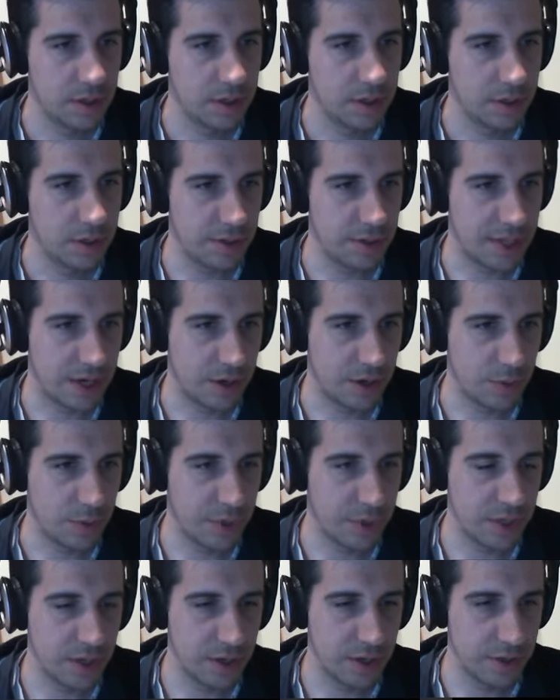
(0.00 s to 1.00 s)
Note that on
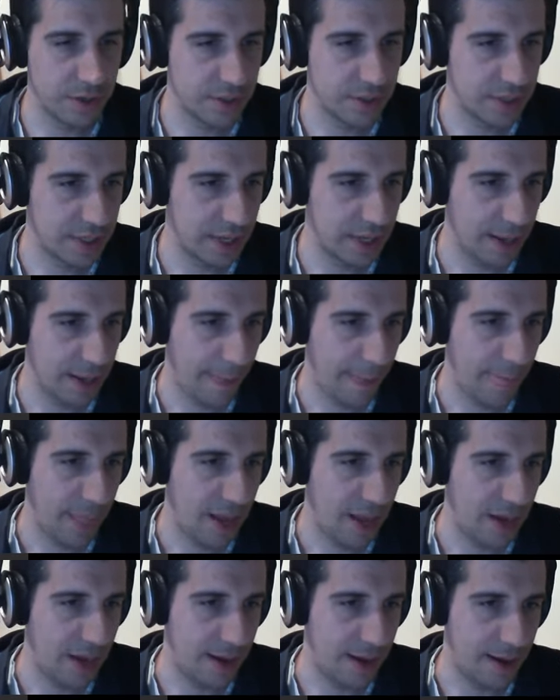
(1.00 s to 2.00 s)
Windows,
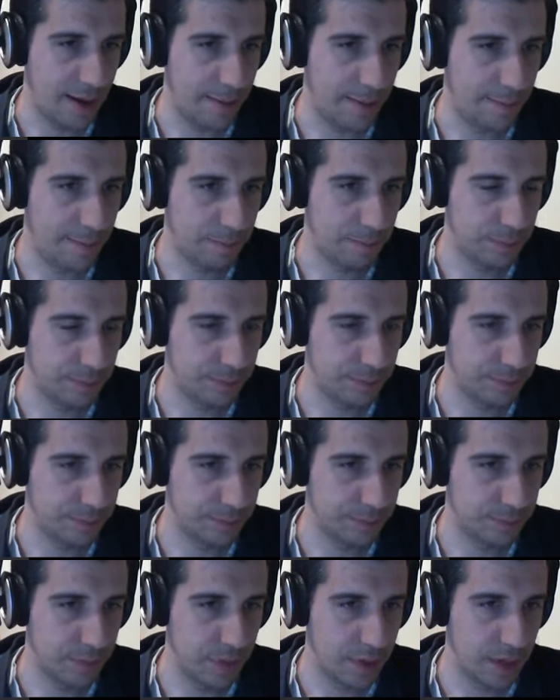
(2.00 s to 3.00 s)

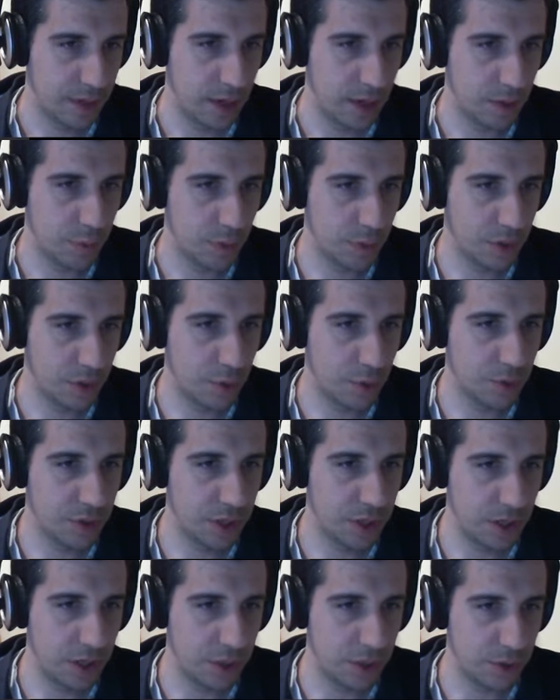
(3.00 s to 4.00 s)
it will
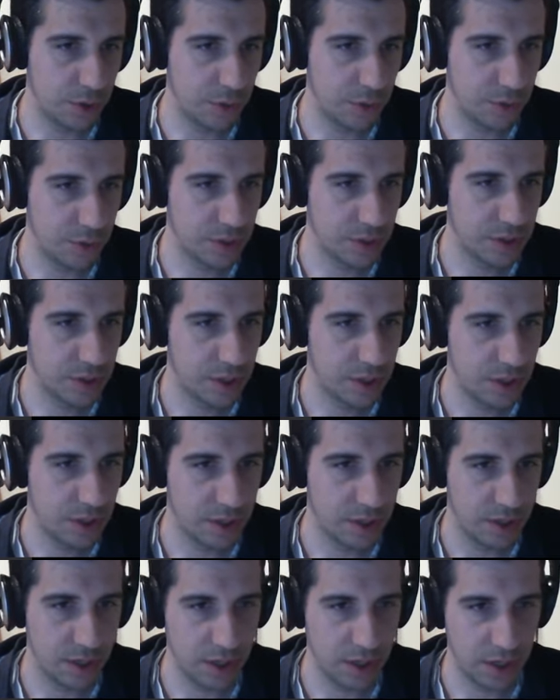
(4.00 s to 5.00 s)
only use
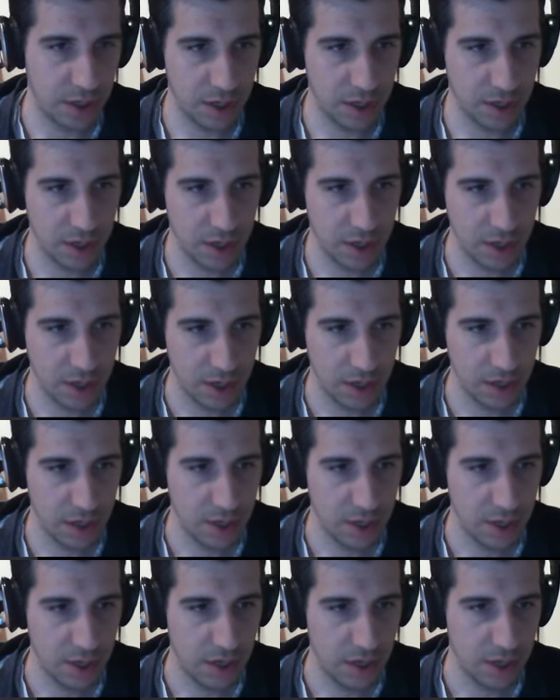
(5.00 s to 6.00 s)
the
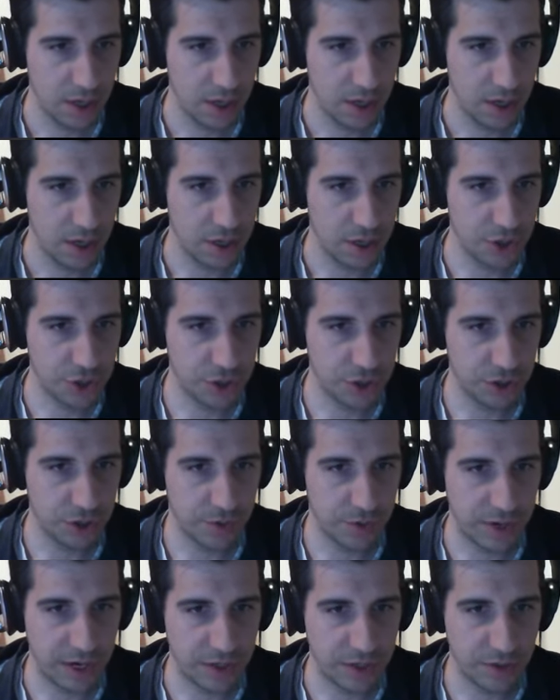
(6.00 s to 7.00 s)
initial
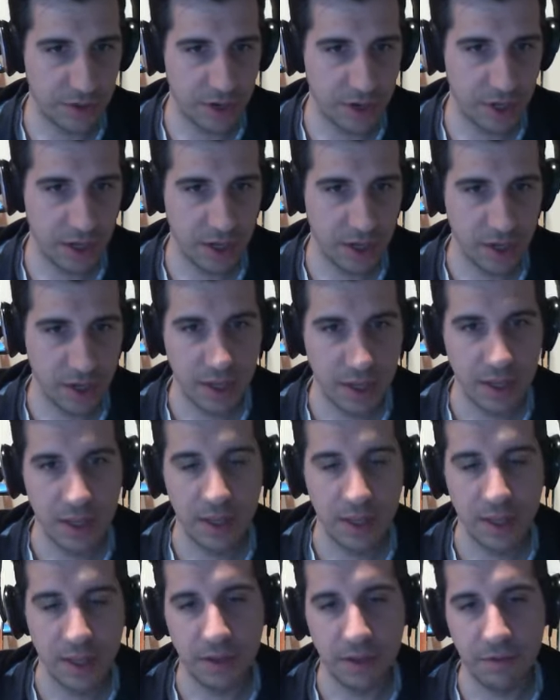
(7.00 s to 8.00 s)
directory
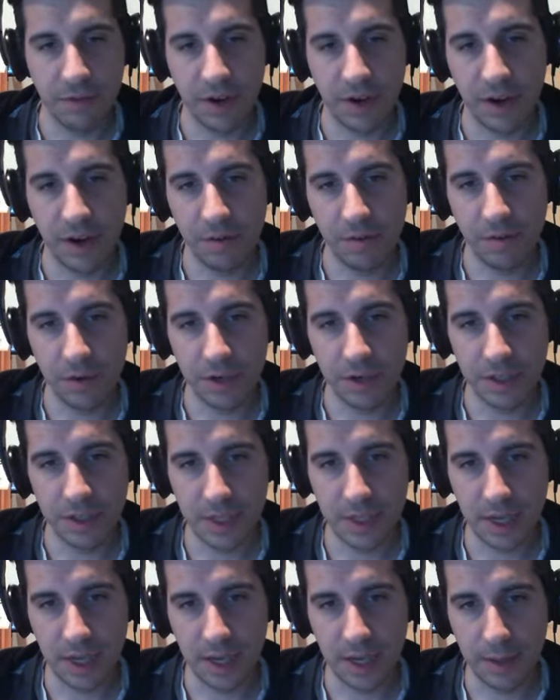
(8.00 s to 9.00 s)
the very first
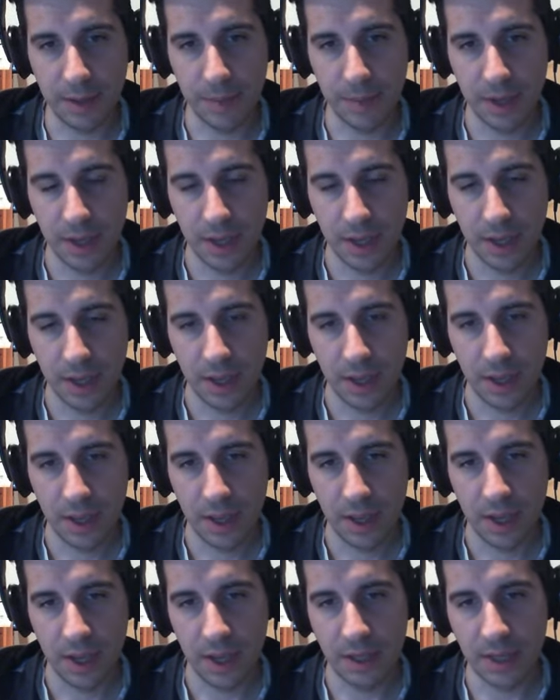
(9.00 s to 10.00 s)
time
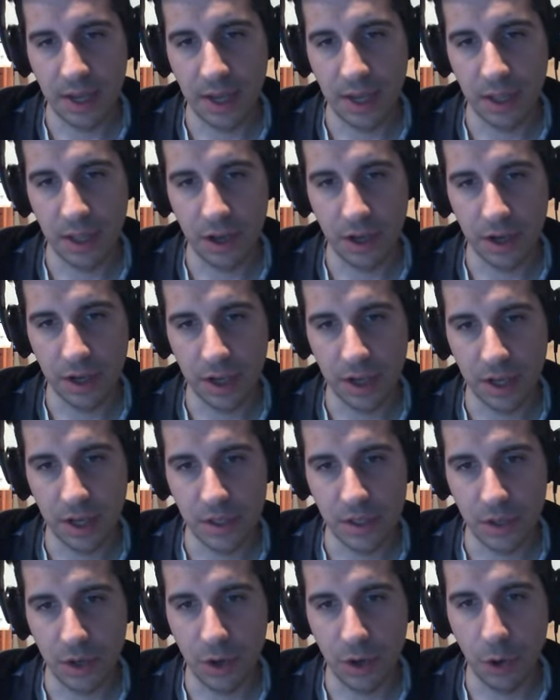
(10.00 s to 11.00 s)
a dialog is
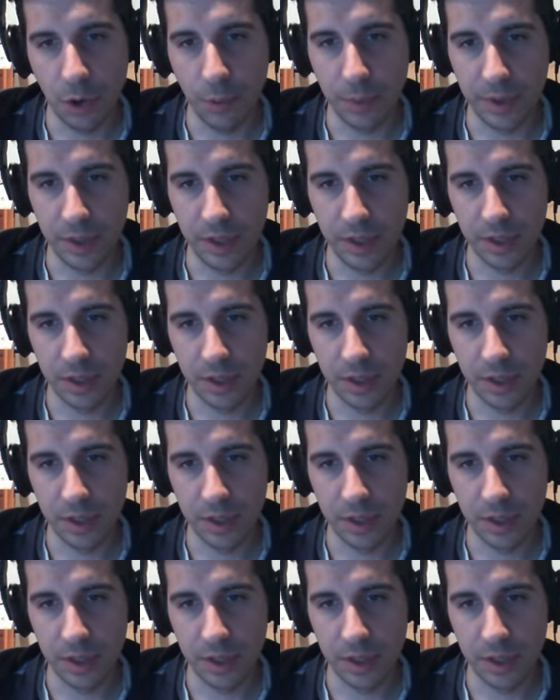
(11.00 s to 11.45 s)
open